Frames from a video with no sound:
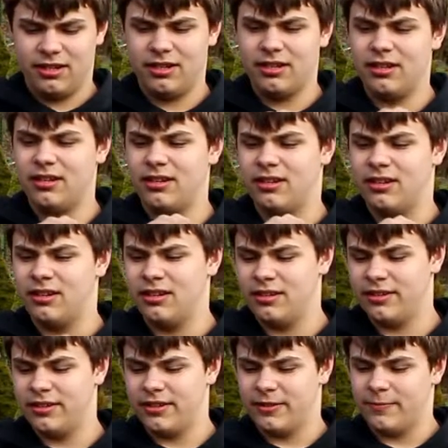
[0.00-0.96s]
Yeah.
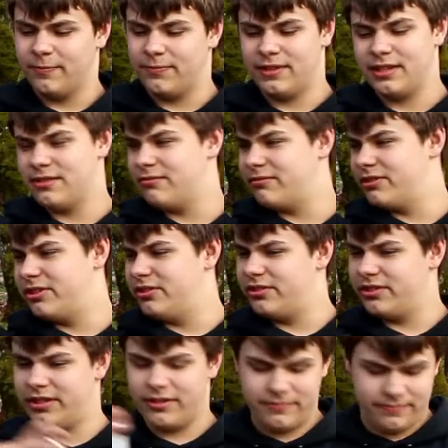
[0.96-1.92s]
That's what she
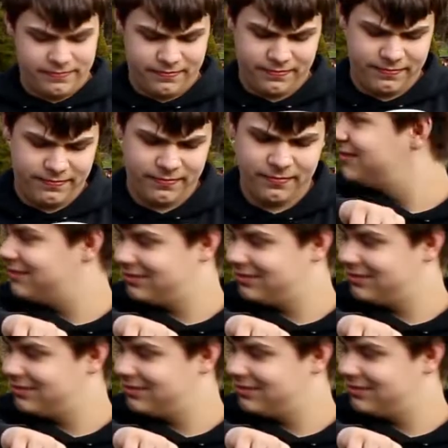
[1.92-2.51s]
said. Ew.